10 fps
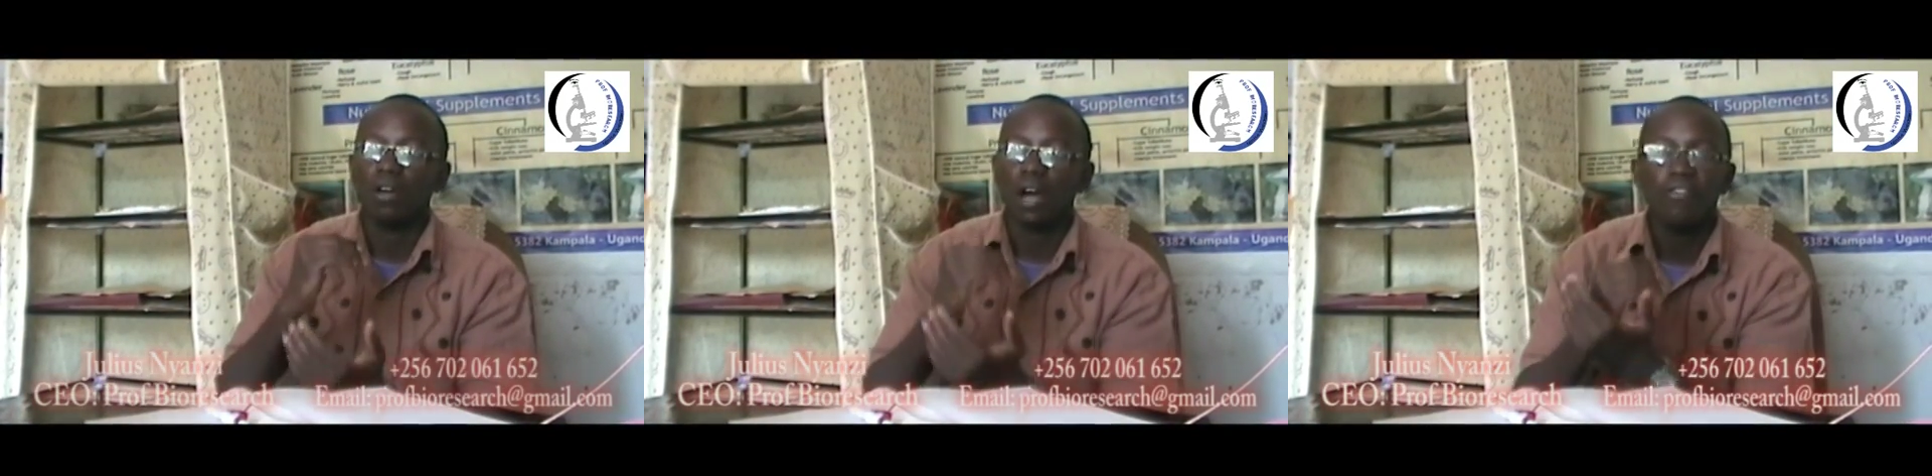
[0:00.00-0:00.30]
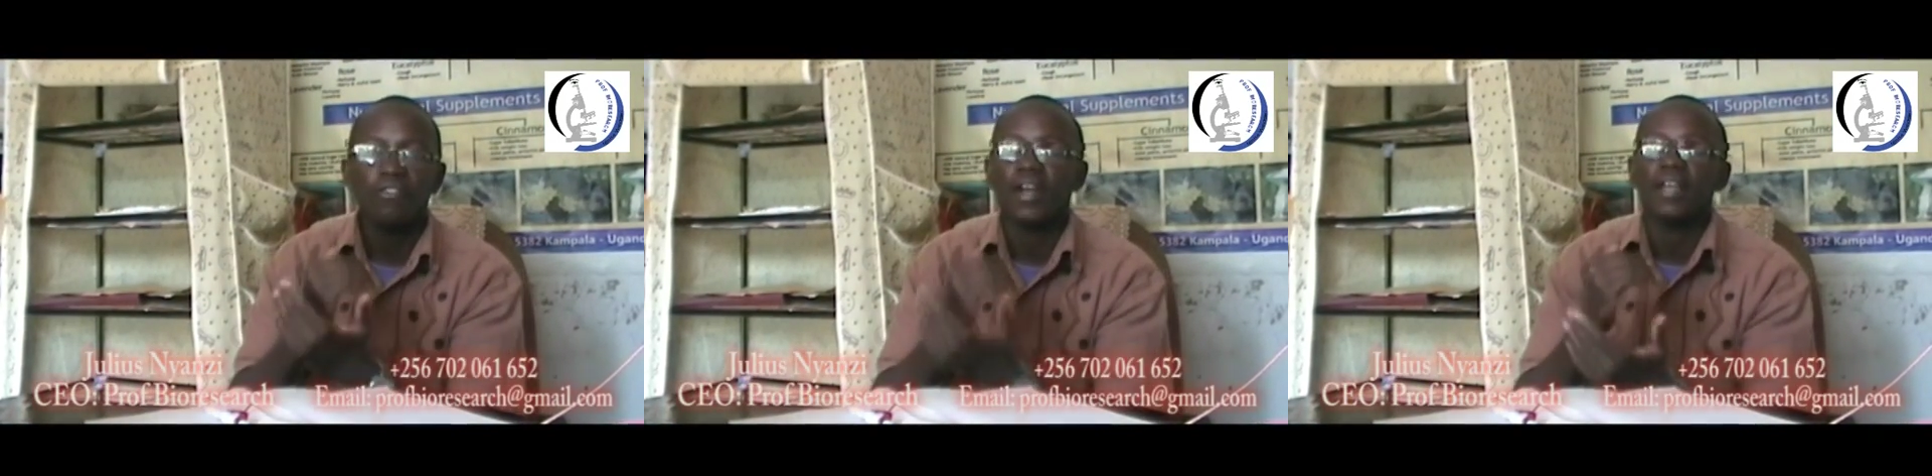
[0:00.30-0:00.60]

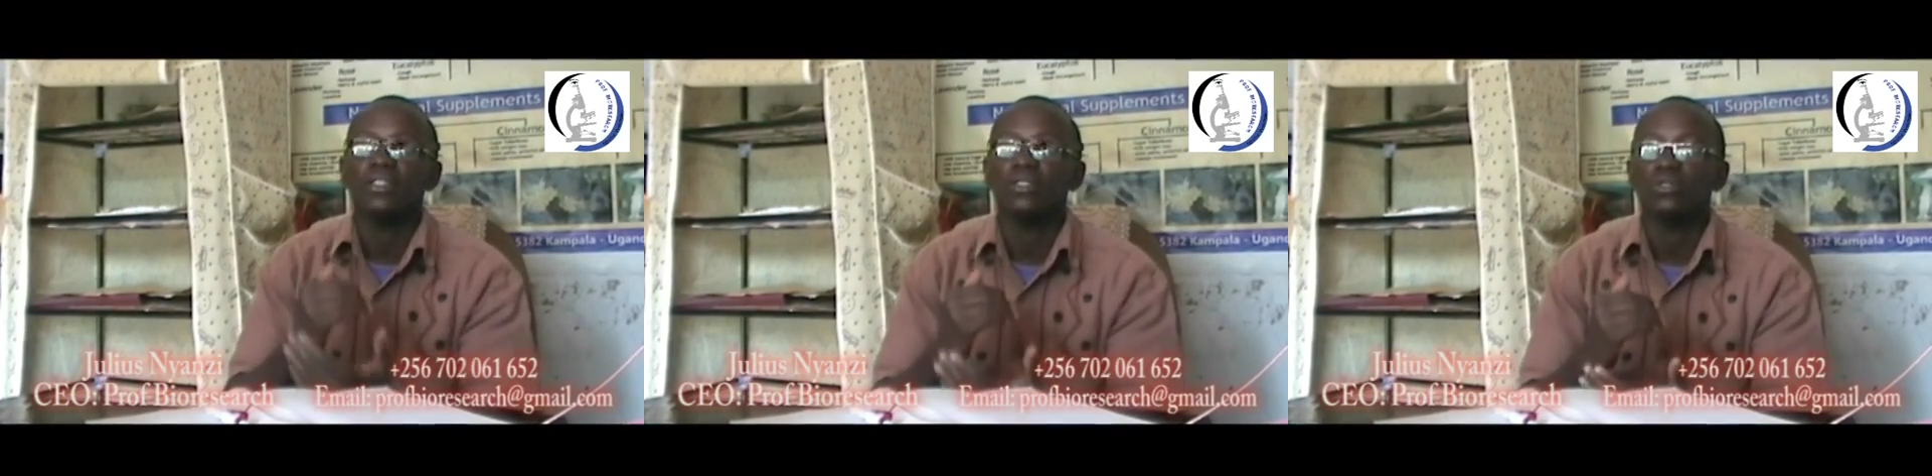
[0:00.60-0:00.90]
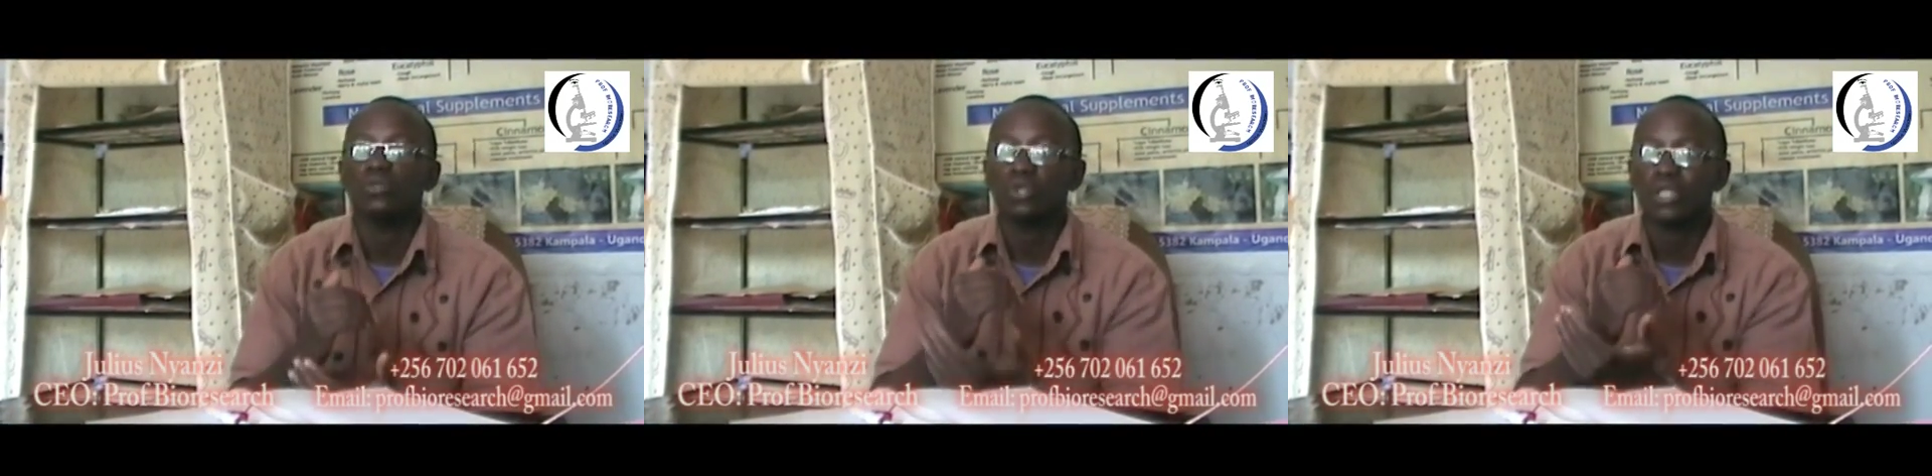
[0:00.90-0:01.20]
Africa is
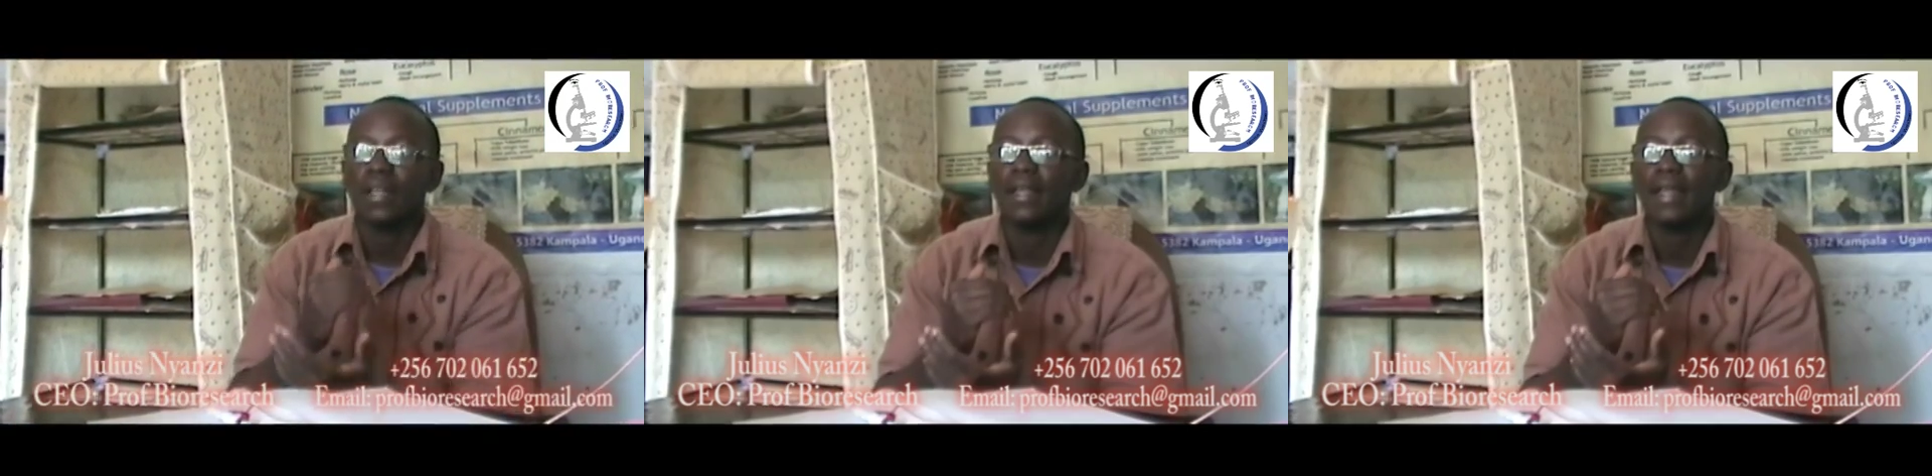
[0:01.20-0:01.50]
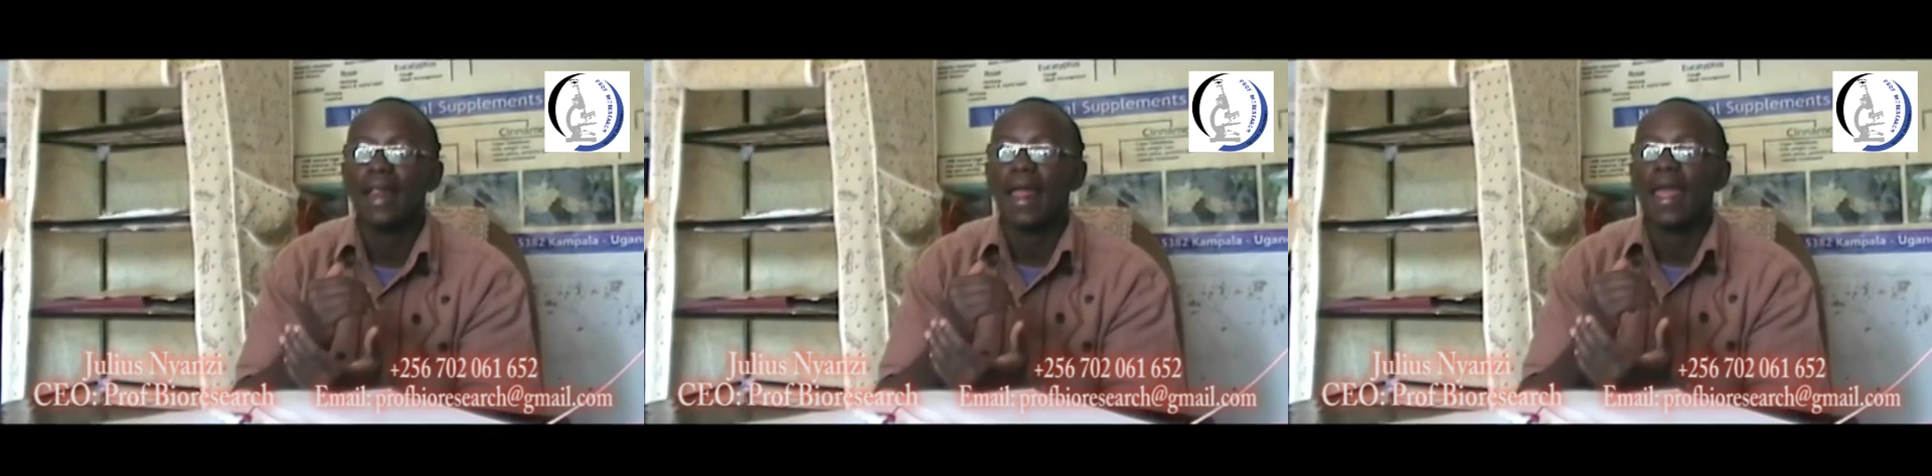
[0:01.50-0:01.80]
socially
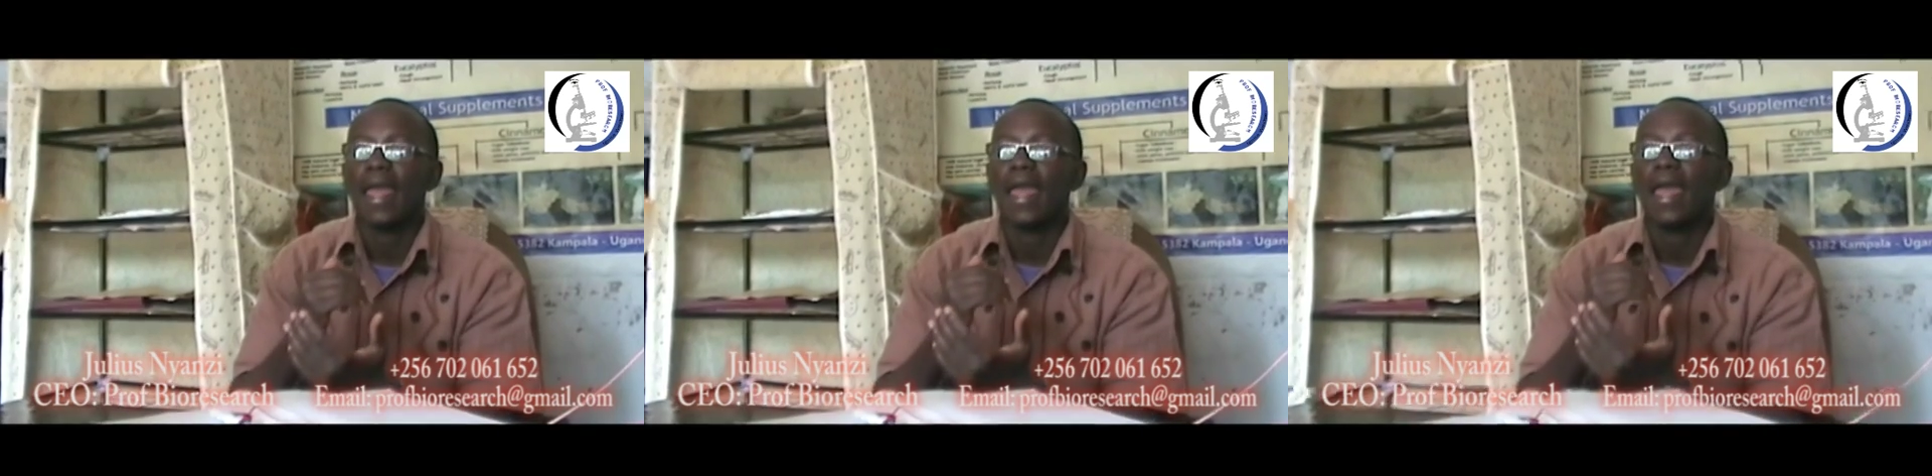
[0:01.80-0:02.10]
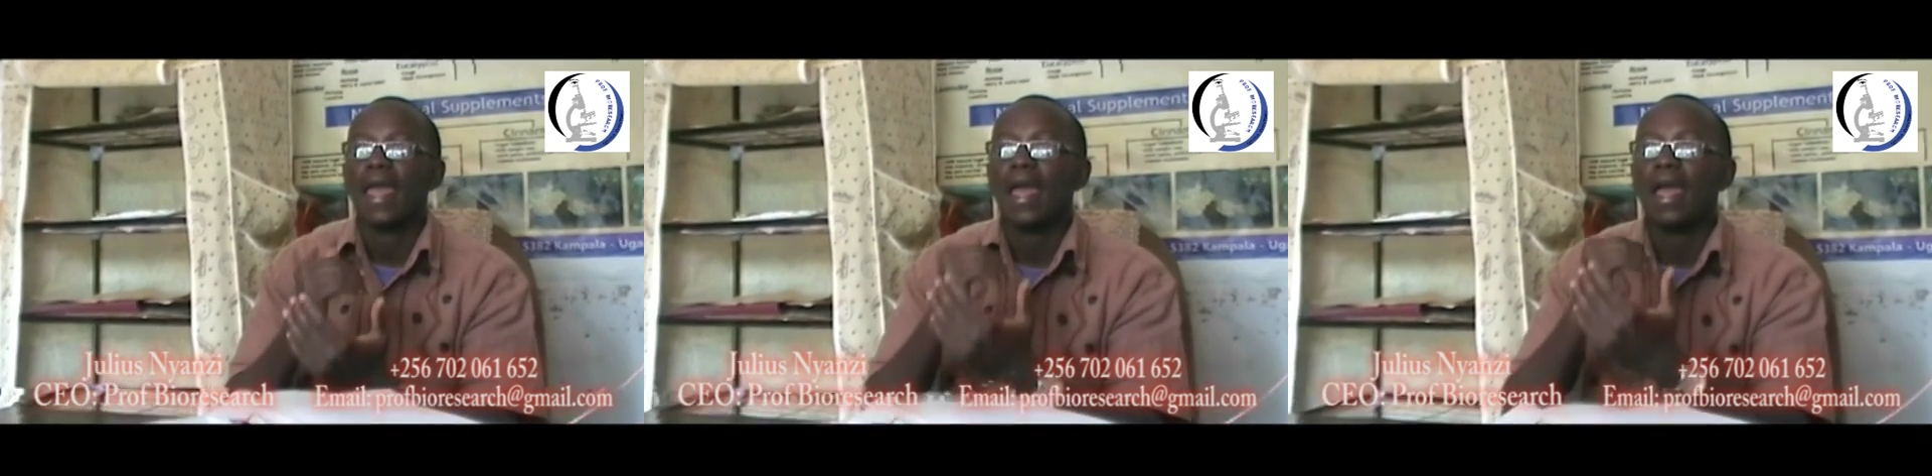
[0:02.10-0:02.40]

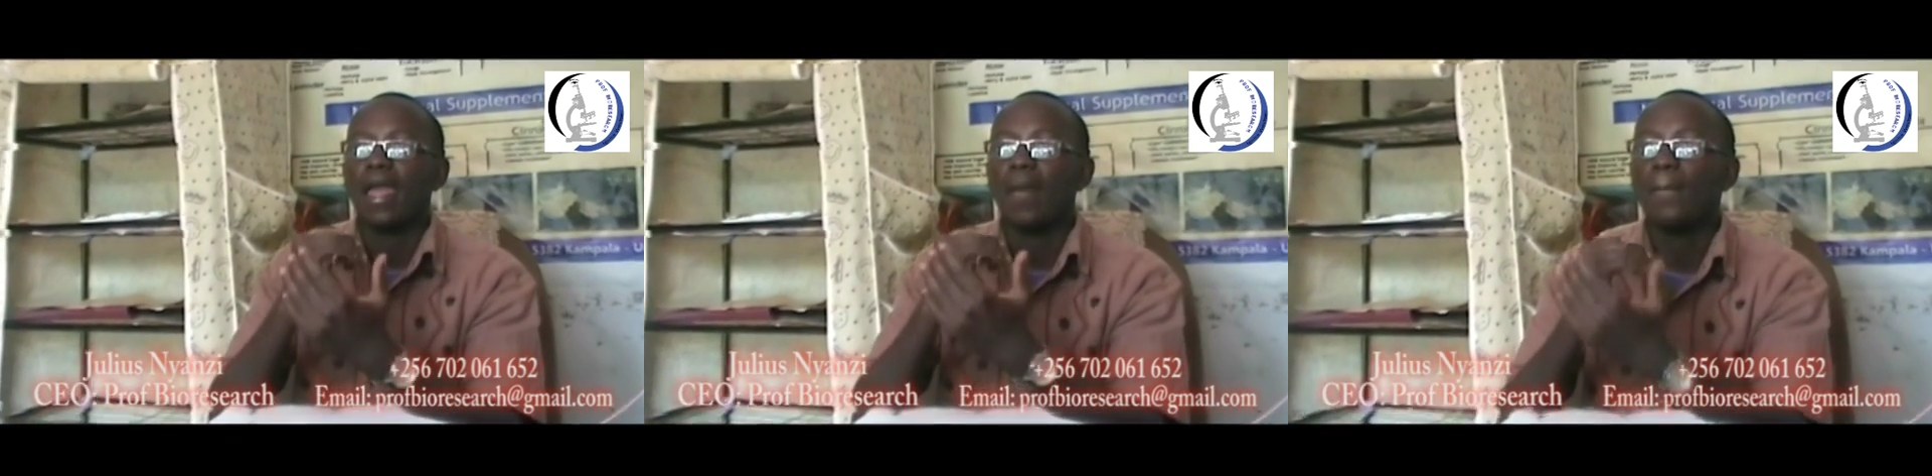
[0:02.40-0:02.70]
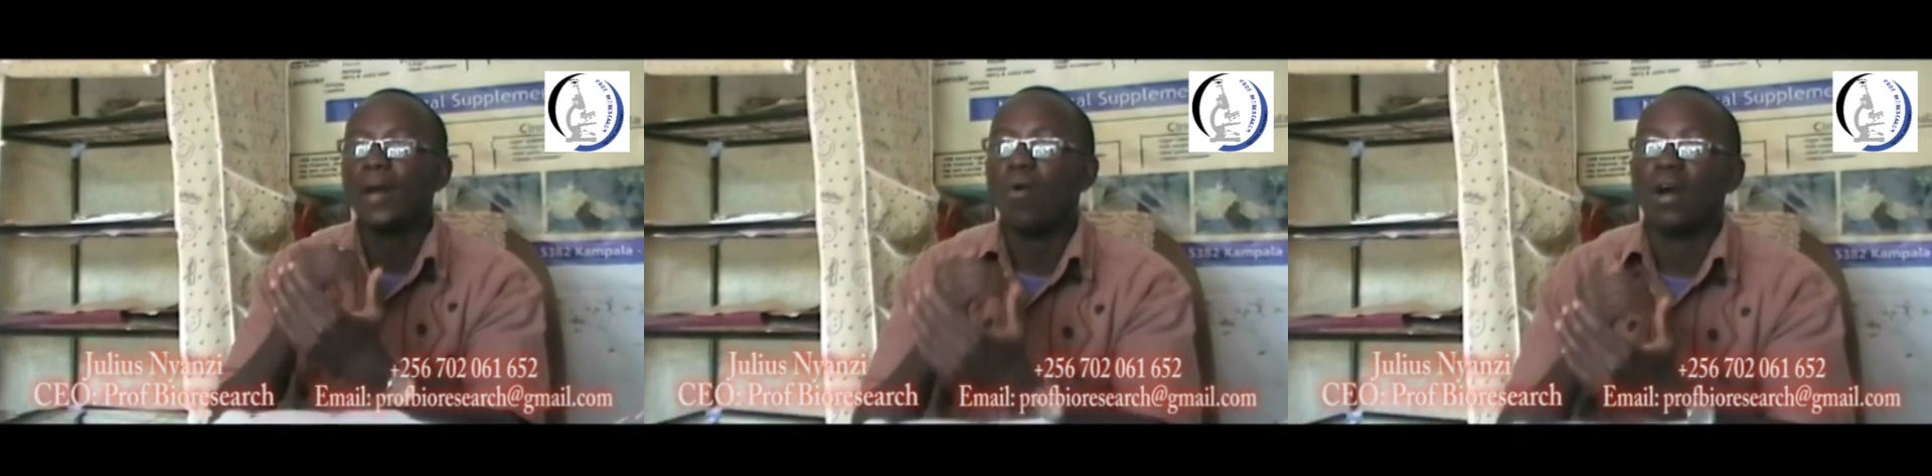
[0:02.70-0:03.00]

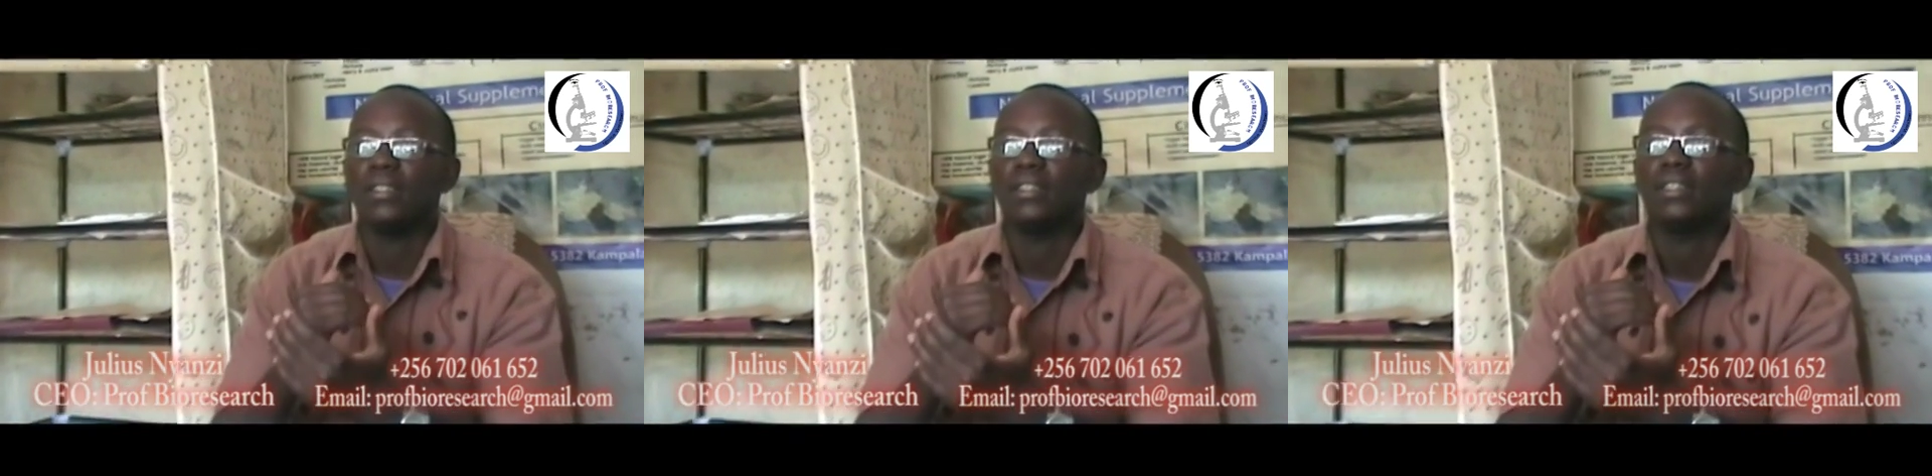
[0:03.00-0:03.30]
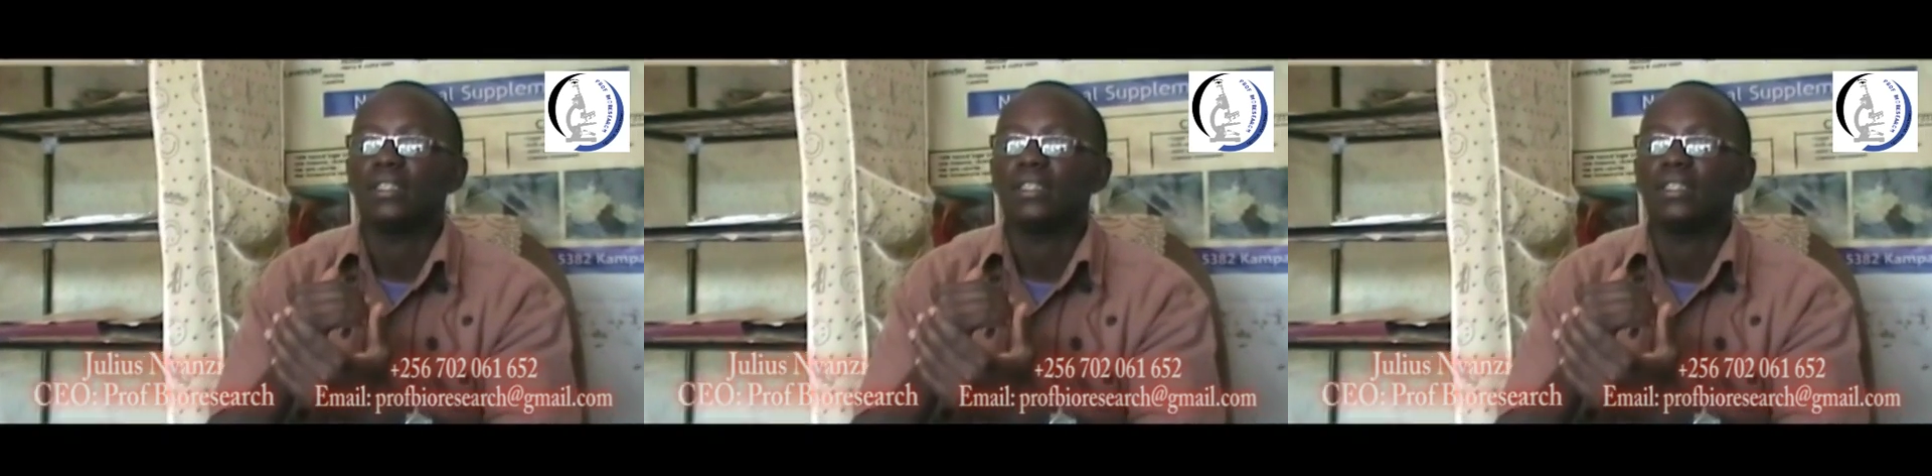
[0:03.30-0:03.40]
empowered